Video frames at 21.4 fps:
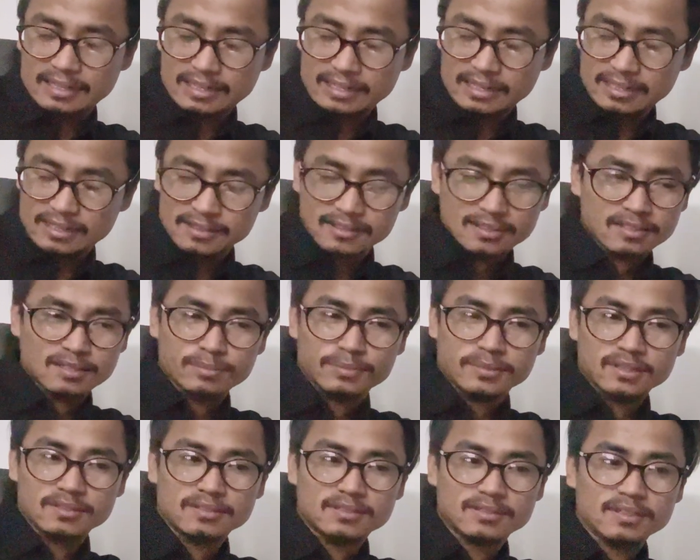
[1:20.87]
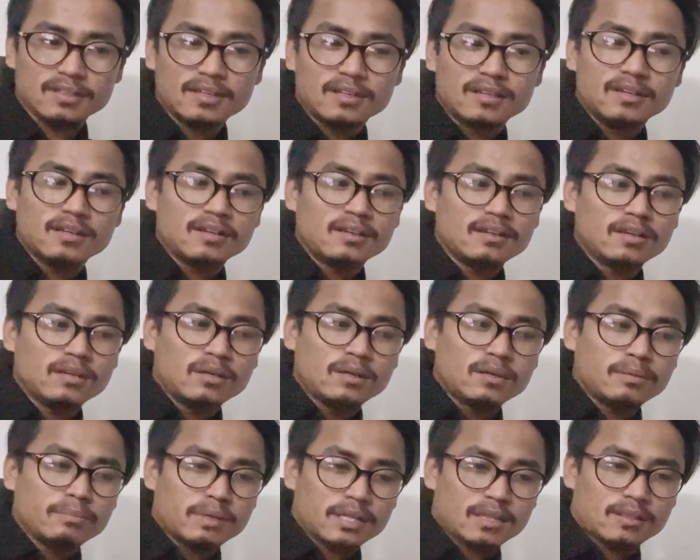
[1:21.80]
customers
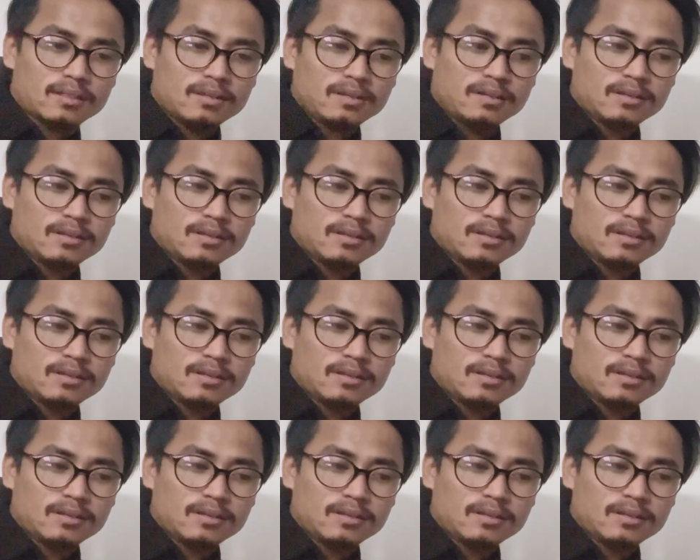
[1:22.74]
but